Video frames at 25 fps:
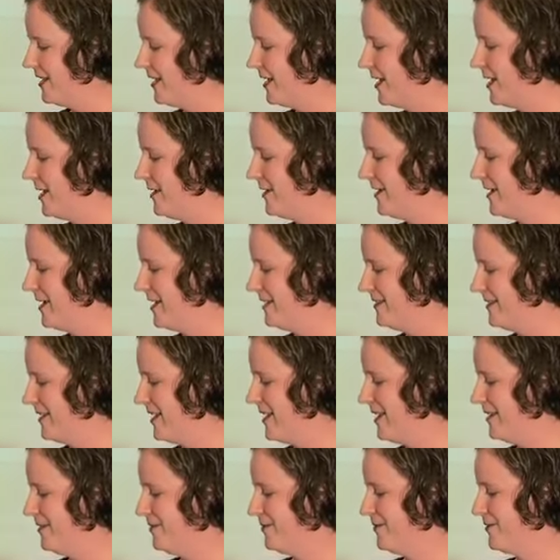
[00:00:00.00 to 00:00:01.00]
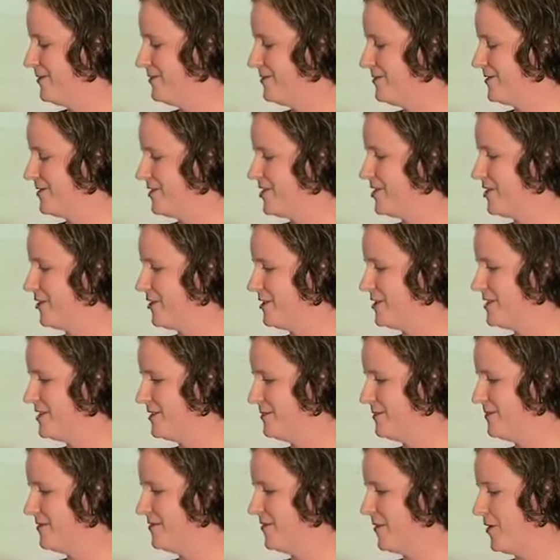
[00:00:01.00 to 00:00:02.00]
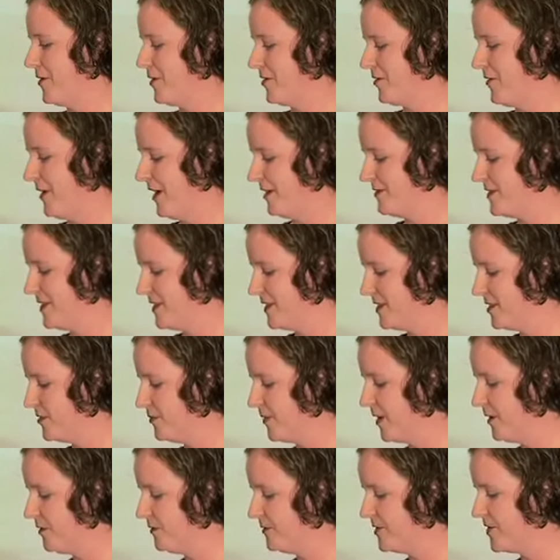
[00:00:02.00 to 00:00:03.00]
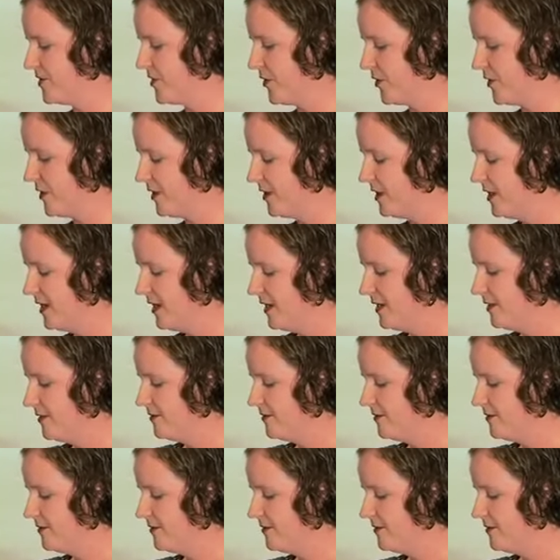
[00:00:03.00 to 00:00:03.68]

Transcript: And then we'll show some photographs as well. So